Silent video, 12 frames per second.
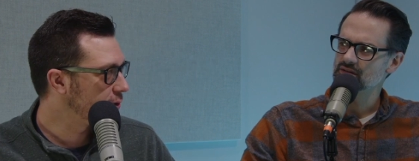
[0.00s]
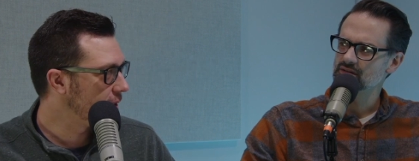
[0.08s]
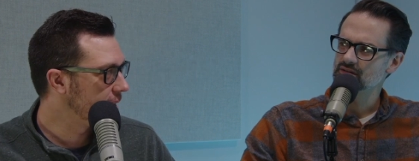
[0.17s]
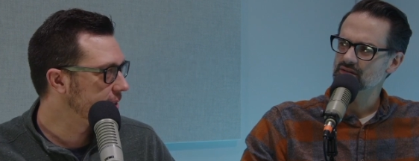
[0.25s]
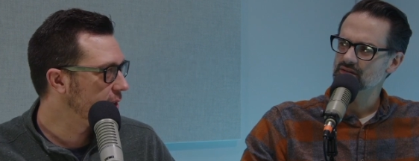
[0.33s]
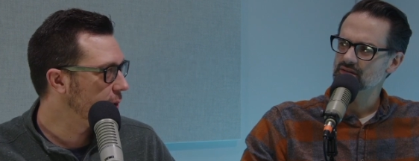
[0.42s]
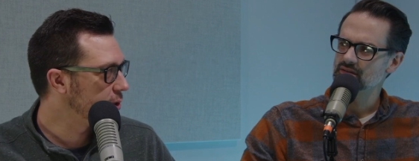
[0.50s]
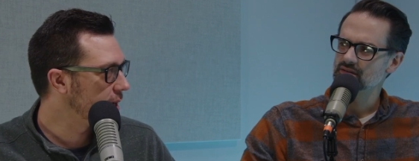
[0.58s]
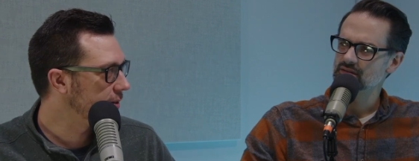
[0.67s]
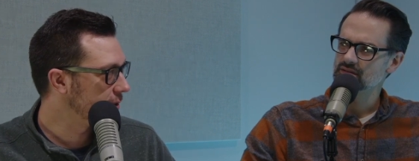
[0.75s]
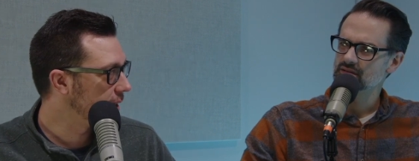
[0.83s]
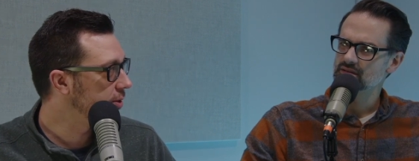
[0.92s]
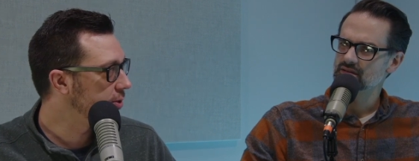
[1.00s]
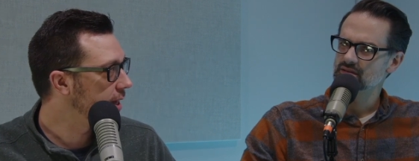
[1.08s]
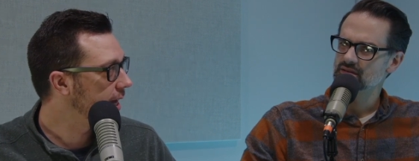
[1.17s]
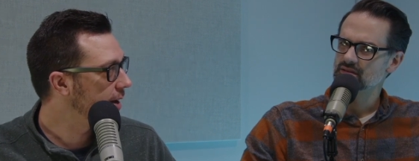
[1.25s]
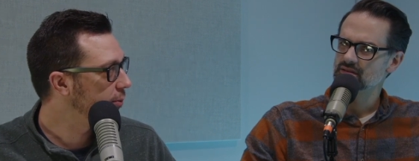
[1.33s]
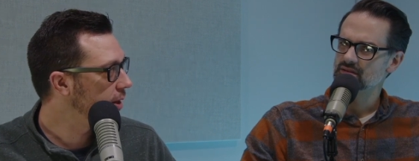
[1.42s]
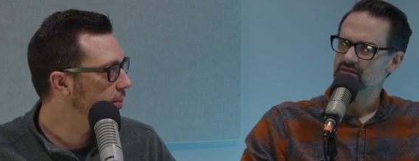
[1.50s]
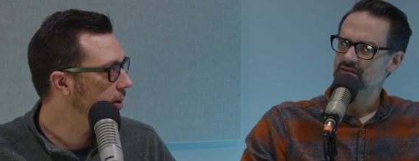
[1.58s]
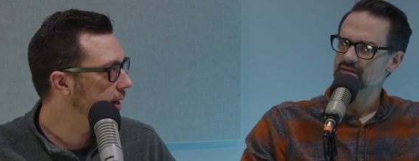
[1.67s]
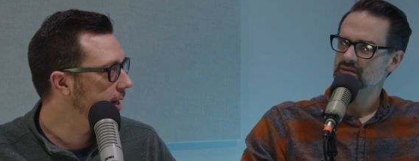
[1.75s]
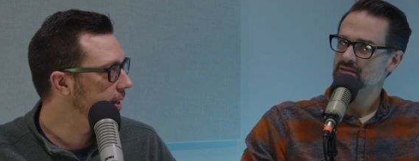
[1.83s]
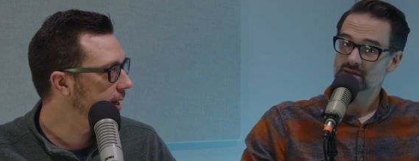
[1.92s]
Speaker 1: vans that we drive are they do they got really bright
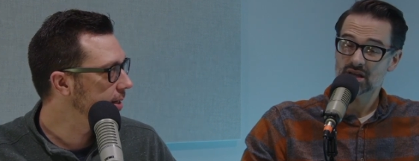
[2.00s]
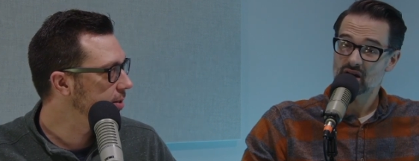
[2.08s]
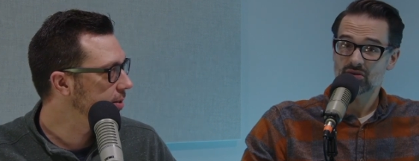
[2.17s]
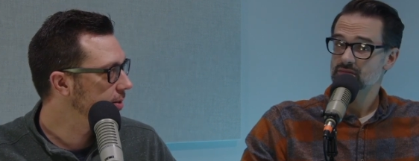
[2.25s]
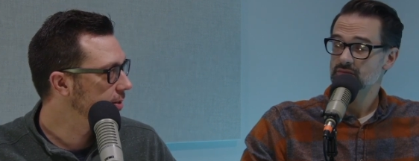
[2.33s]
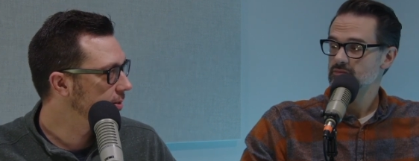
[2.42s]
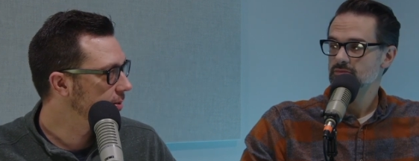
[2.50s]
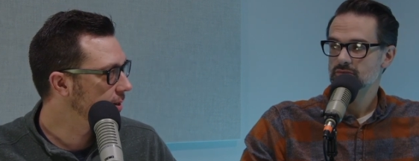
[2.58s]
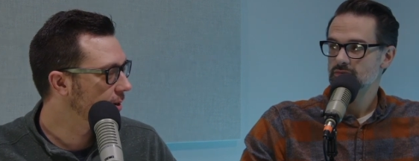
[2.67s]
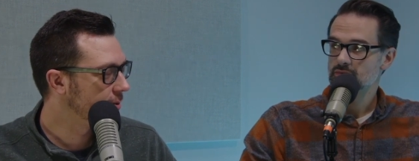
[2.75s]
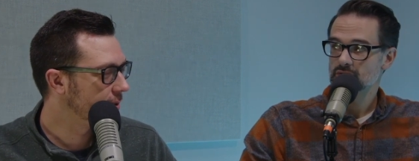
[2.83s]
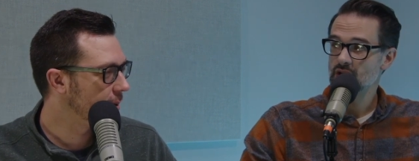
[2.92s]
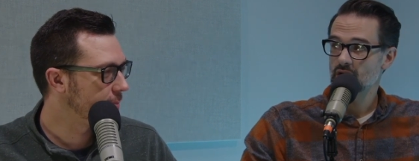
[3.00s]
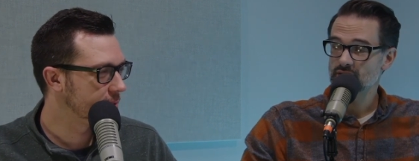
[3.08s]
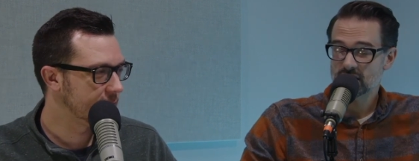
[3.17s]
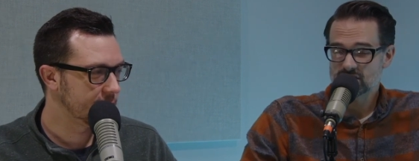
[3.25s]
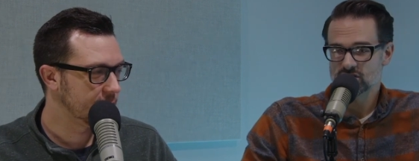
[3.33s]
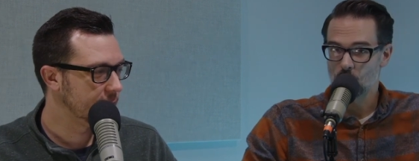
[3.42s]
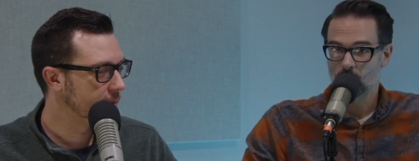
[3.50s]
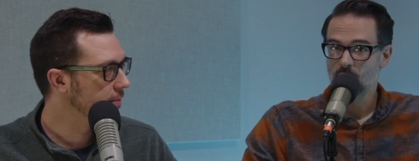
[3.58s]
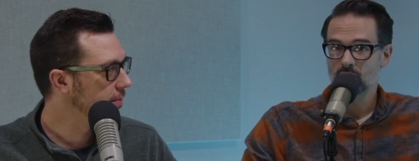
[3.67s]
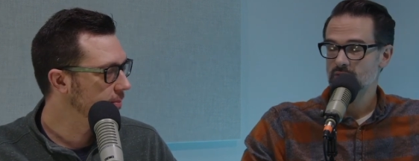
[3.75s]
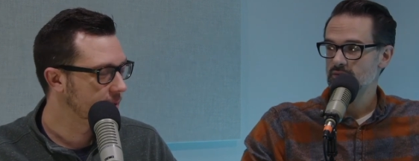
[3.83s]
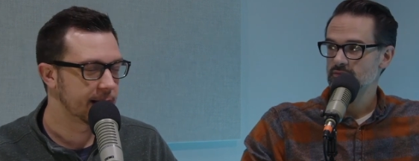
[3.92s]
headlights? No. No,
Speaker 2: no, they're just normal.
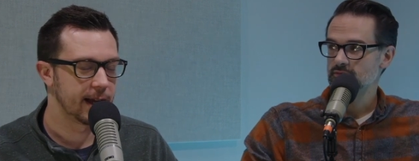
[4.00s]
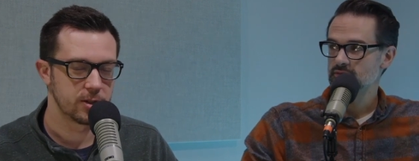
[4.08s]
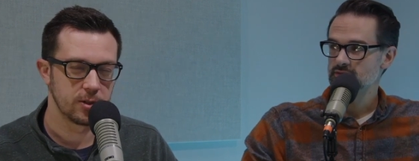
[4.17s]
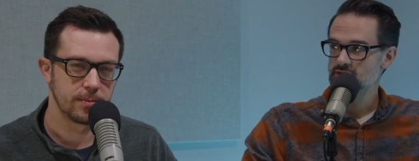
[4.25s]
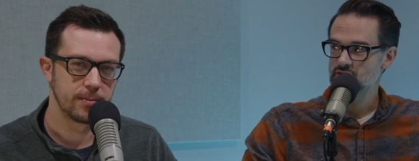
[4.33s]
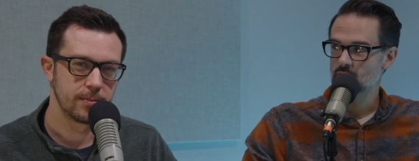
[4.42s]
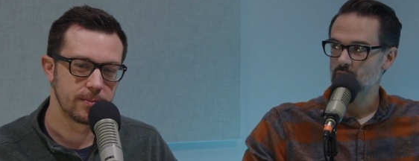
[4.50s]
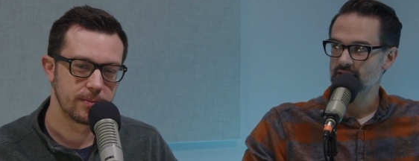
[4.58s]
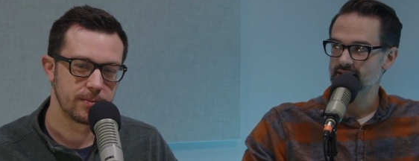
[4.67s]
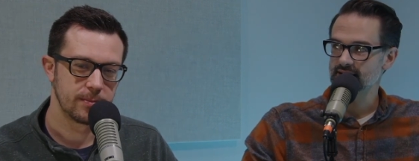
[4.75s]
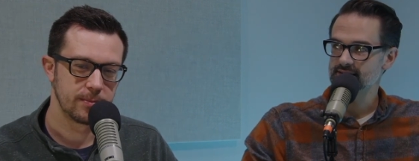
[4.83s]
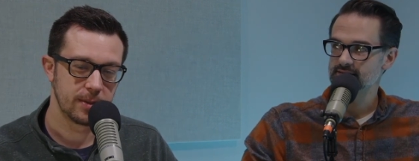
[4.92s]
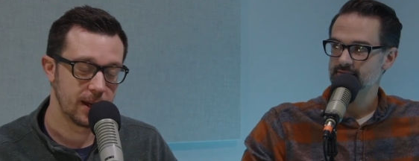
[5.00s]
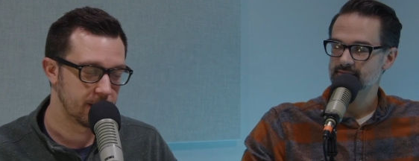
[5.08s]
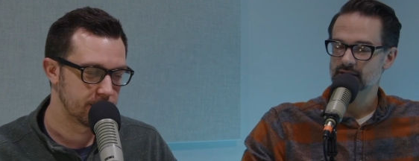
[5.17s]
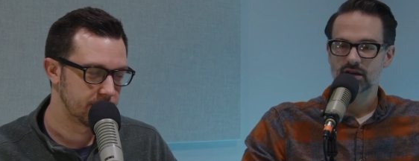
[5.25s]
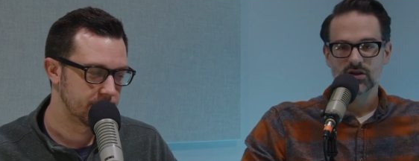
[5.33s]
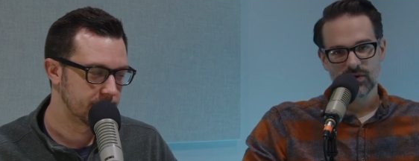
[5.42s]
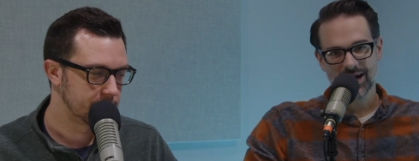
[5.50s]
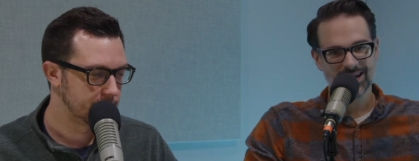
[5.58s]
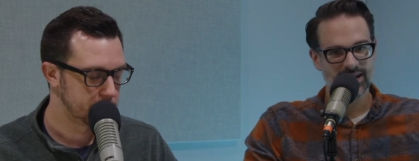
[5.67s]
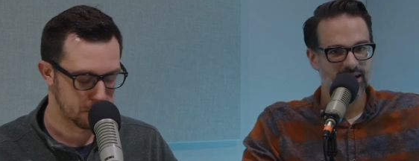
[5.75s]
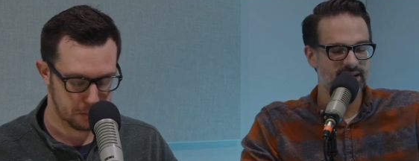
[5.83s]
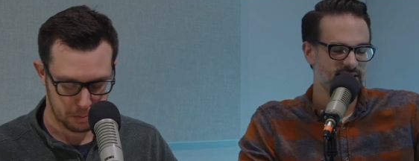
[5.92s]
I got you. Just normal headlights. Yeah. Write in let
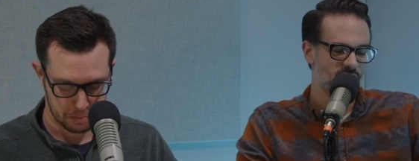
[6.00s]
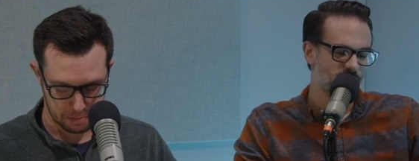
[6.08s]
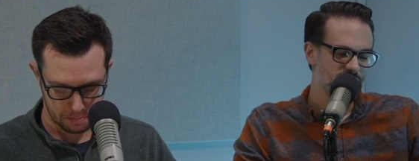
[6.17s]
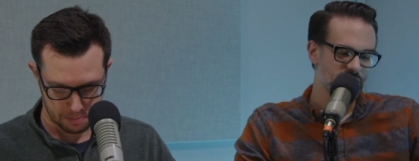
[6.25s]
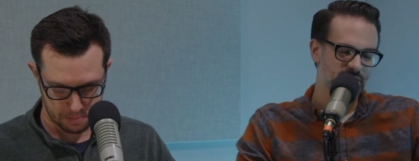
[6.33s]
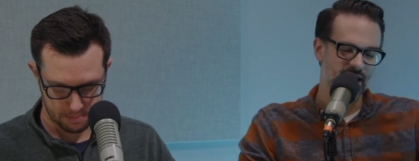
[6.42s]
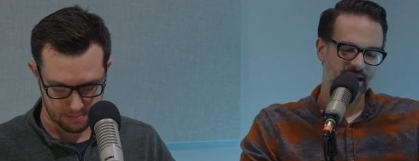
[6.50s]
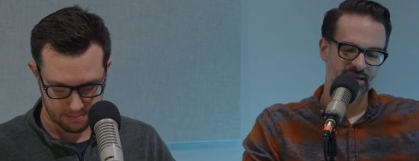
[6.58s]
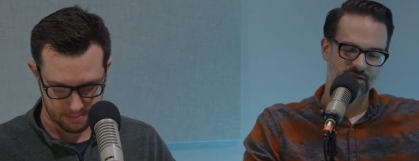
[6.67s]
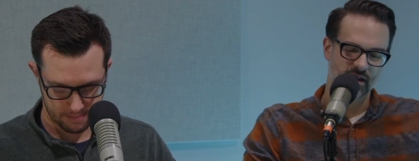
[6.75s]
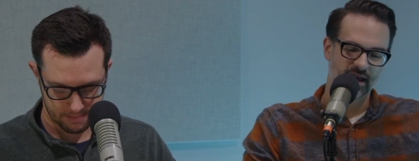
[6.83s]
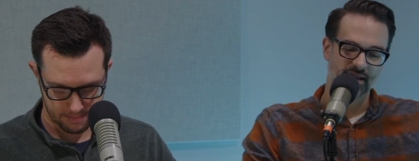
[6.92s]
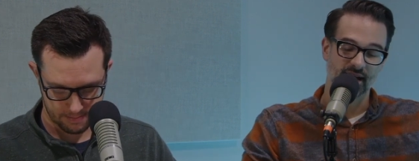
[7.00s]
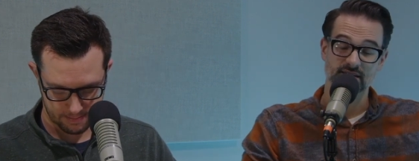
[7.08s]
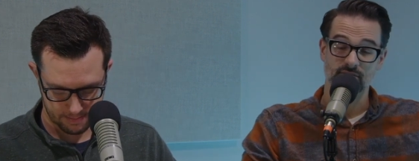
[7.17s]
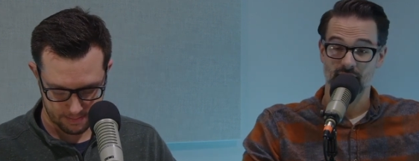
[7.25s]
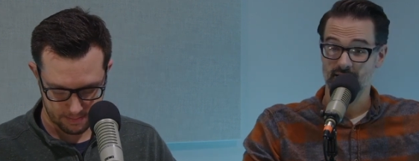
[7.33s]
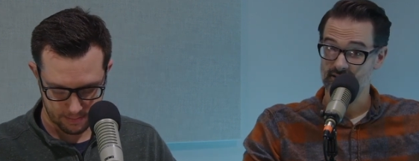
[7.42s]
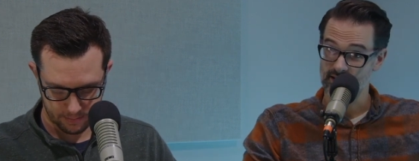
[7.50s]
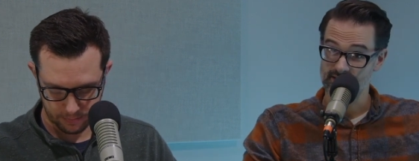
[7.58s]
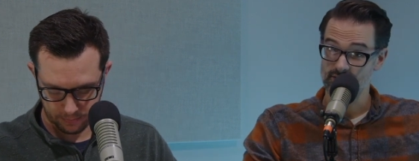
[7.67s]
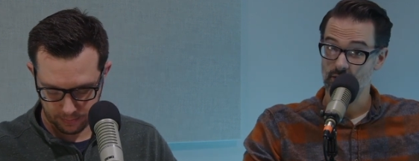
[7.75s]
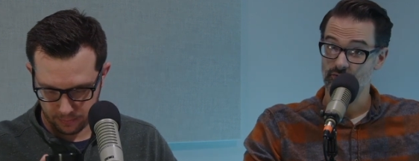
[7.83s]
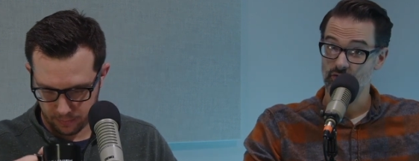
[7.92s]
us know what your take is on the headlights. Write in and let us know
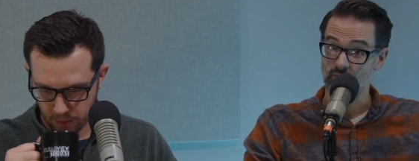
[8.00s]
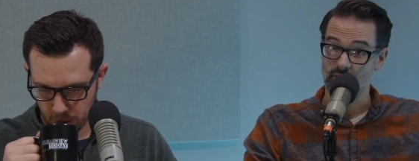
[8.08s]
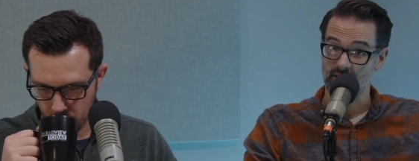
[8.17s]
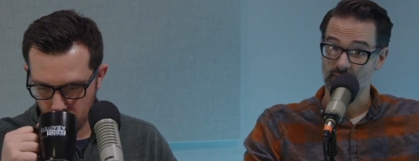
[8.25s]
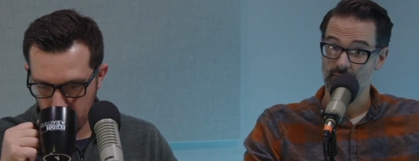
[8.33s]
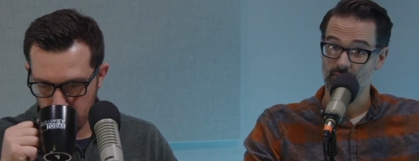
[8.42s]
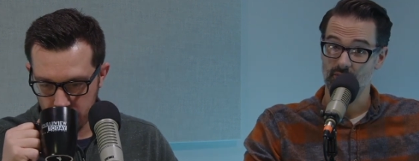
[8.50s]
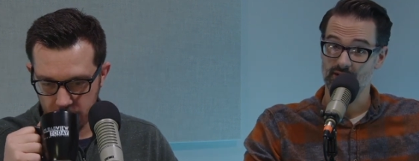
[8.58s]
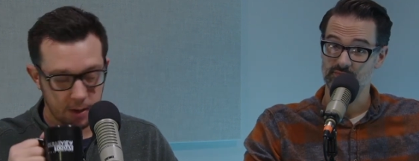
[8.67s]
if you're one of the people who has